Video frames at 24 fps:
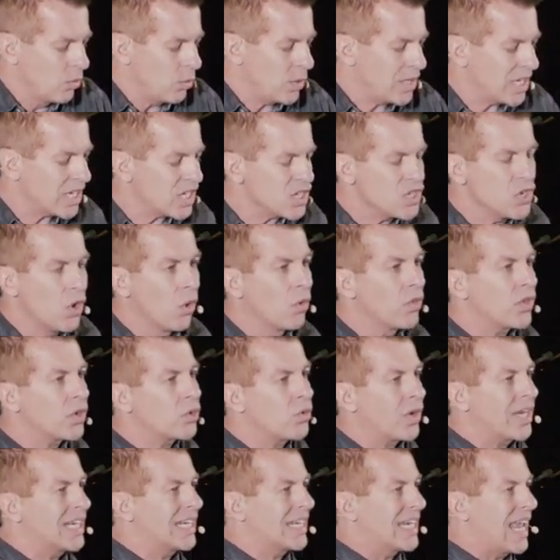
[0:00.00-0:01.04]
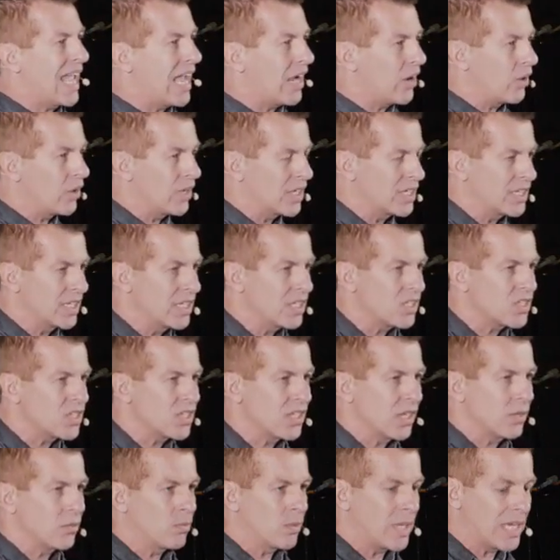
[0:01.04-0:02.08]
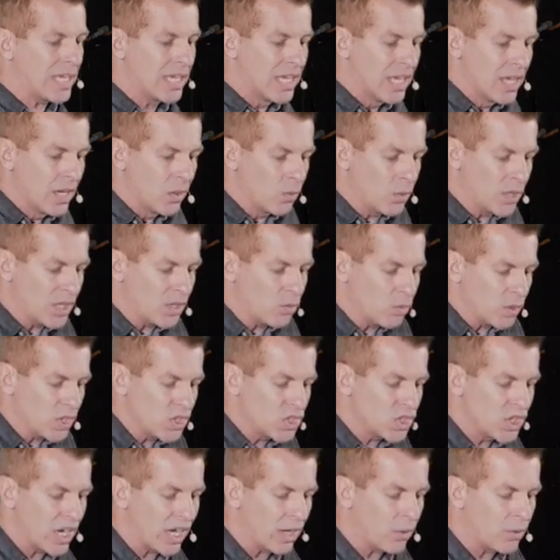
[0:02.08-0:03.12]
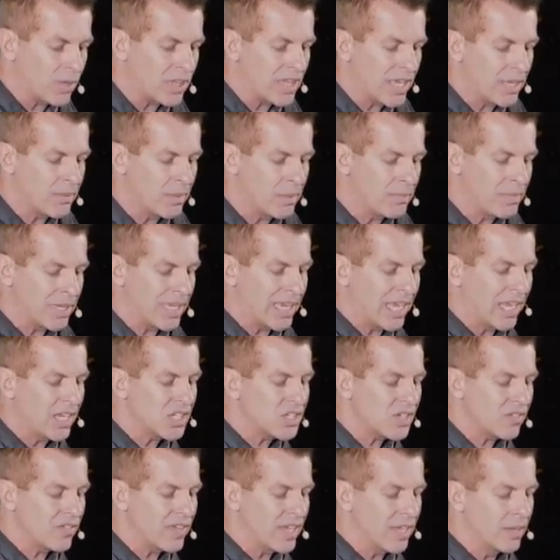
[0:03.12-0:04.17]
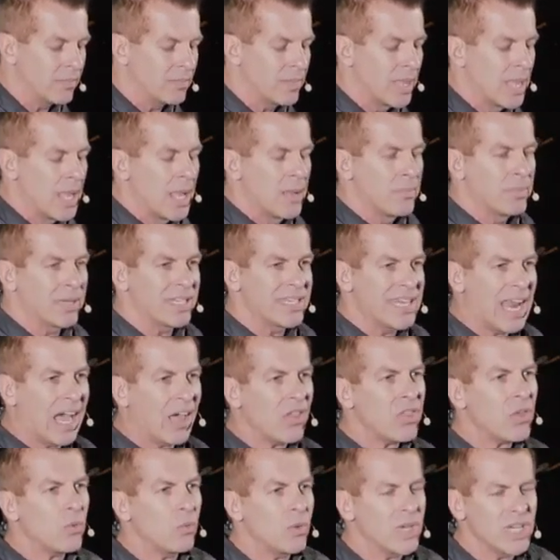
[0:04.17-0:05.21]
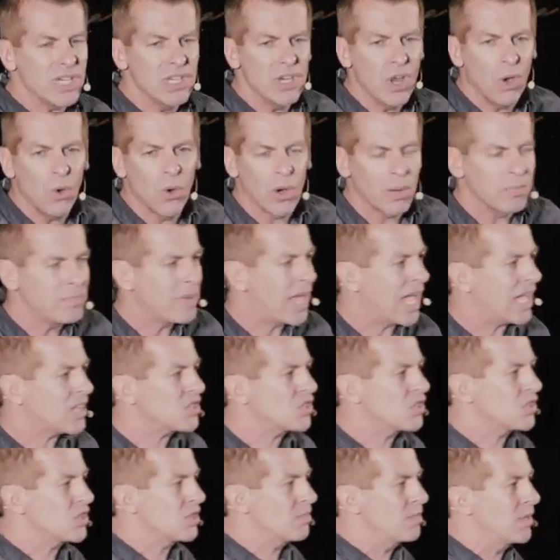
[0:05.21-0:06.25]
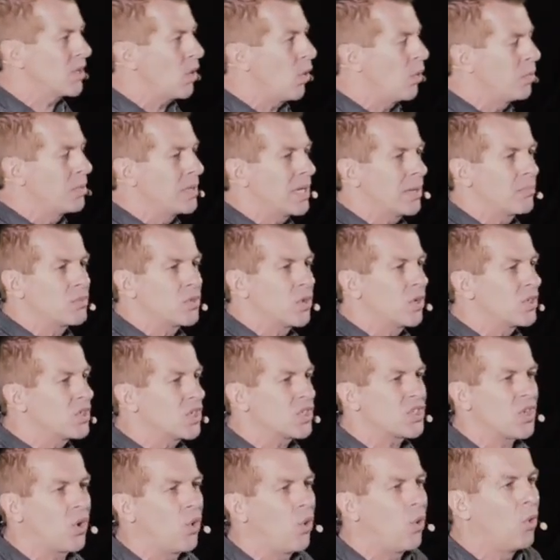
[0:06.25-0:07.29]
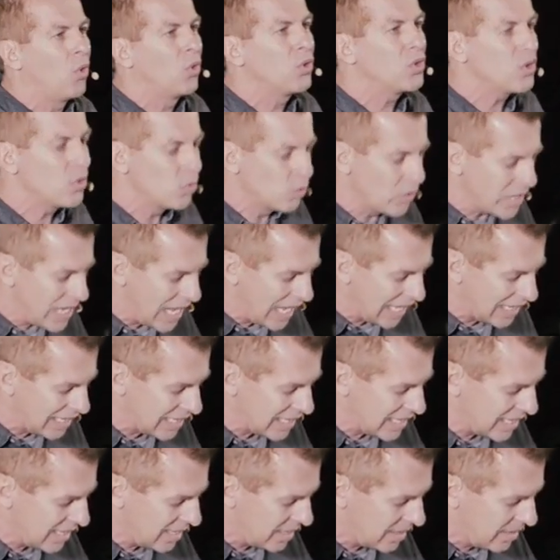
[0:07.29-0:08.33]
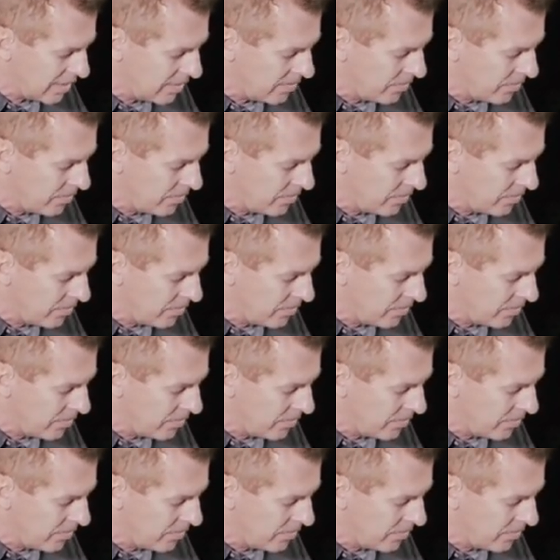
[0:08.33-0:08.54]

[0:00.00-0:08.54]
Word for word: We didn't know the great inheritance that we, we, we share with him and because of him. But now that we know, our passions have been opened up to just a whole new reality.